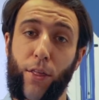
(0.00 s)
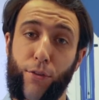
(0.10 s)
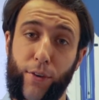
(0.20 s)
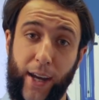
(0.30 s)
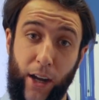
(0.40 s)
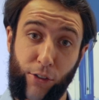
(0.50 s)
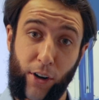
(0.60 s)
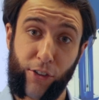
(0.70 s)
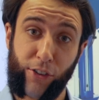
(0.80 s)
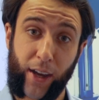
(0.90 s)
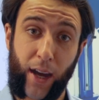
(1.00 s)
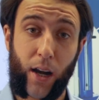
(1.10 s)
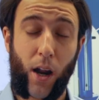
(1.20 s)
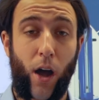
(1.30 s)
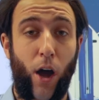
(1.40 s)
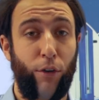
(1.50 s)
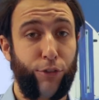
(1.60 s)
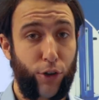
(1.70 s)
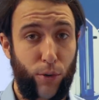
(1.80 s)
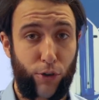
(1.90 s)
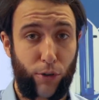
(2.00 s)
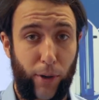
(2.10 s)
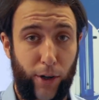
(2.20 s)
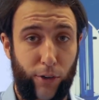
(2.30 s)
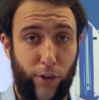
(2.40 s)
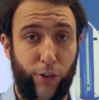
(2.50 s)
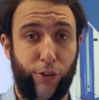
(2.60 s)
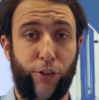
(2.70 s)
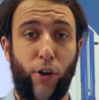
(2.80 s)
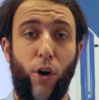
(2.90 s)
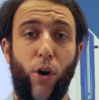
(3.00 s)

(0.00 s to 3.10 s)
three gauge ranges again of 200 microns,